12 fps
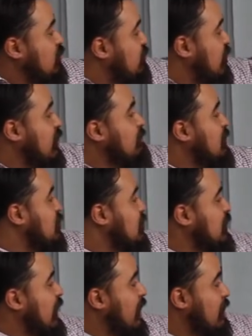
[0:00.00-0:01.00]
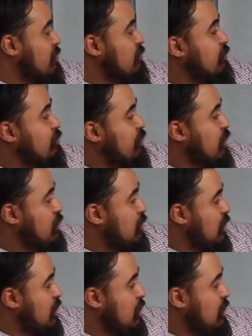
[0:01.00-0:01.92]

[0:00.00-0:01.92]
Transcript: very much alive and